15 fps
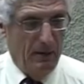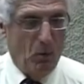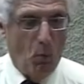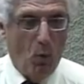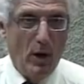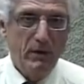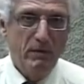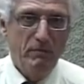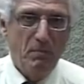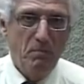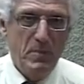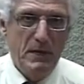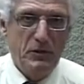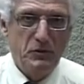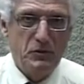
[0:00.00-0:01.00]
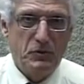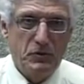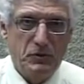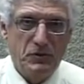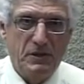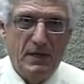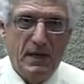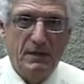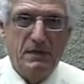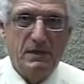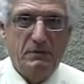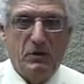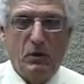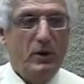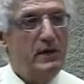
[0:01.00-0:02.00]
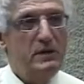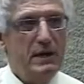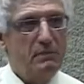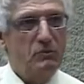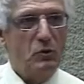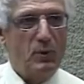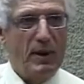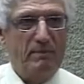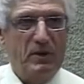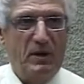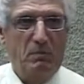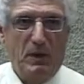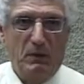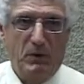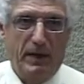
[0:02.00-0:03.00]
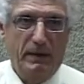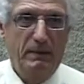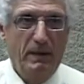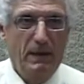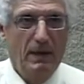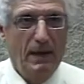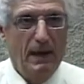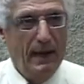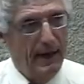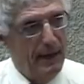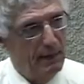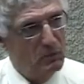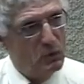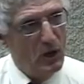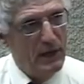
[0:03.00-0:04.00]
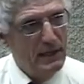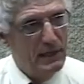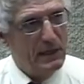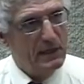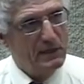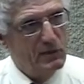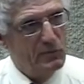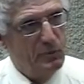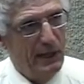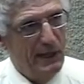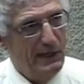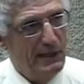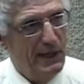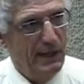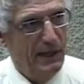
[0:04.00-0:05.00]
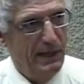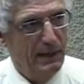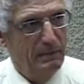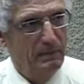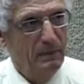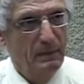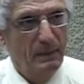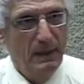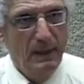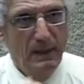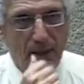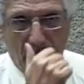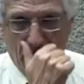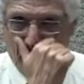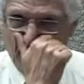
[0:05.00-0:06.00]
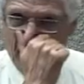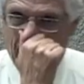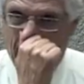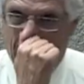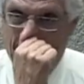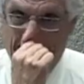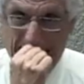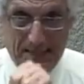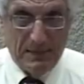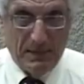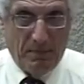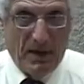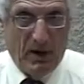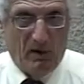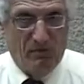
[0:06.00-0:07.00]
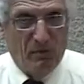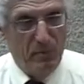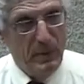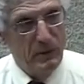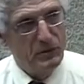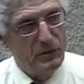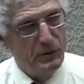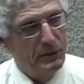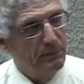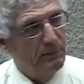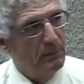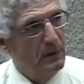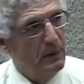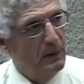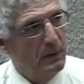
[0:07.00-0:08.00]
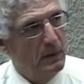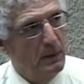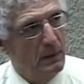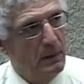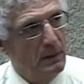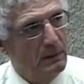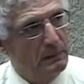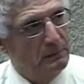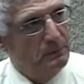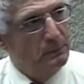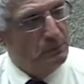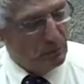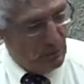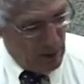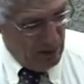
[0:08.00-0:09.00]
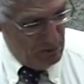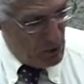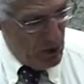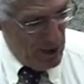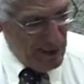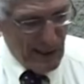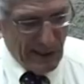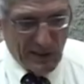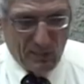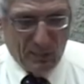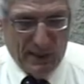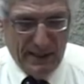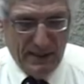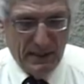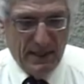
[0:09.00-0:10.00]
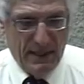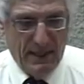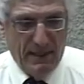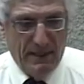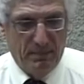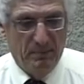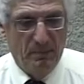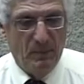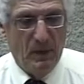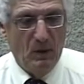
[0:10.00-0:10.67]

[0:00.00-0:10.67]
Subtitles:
one of the ministers says, so he's interrupting me, right? And I'm trying to explain to him, and this is a powerful minister. I'm trying to explain to him